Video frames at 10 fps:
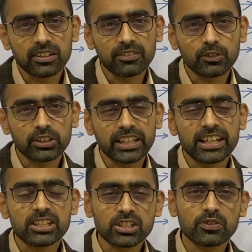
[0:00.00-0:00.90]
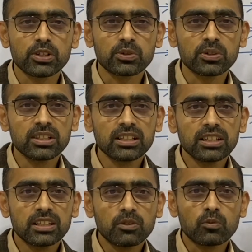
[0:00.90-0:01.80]
for the interview.
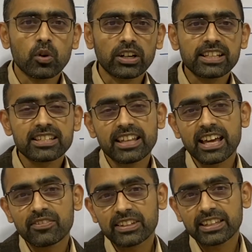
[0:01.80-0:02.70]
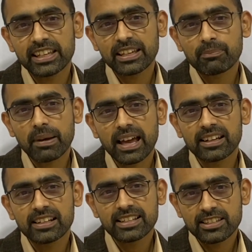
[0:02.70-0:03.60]
What is there with the
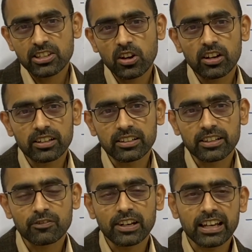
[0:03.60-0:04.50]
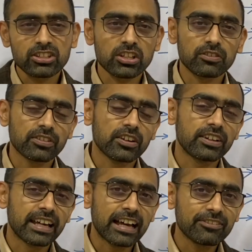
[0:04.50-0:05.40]
panel is your reflection of your
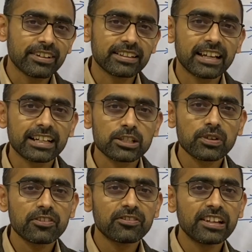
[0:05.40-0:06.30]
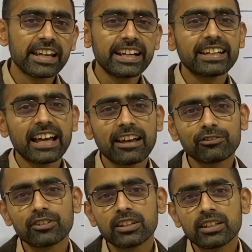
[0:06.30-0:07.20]
DAF, and that is why filling
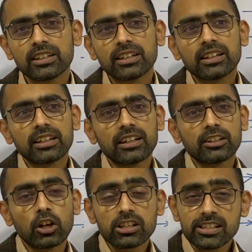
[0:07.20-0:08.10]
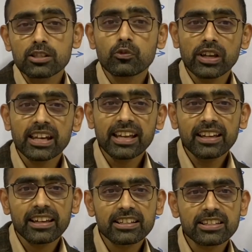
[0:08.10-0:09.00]
DAF, not just
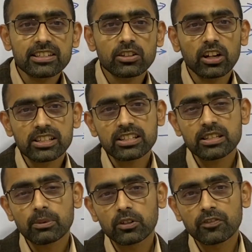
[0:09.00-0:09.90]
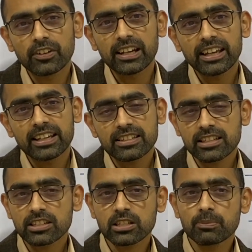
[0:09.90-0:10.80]
filling, it's just not just about filling, it's
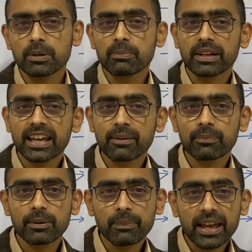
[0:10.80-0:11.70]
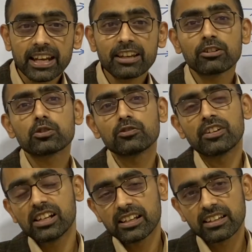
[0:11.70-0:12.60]
just preparing to
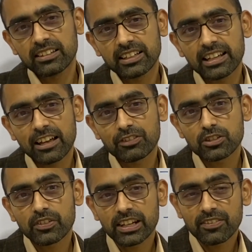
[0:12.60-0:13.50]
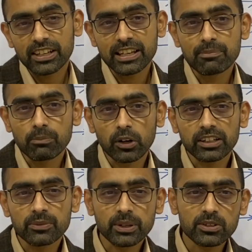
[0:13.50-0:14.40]
fill the DAF is very
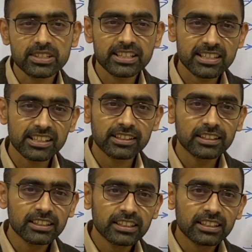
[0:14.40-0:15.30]
important, because it's a